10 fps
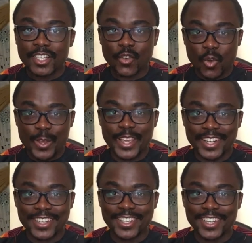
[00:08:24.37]
Go
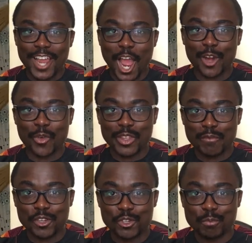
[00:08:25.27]
ahead and create a
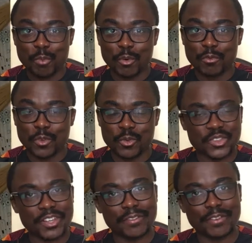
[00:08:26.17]
vision board for yourself.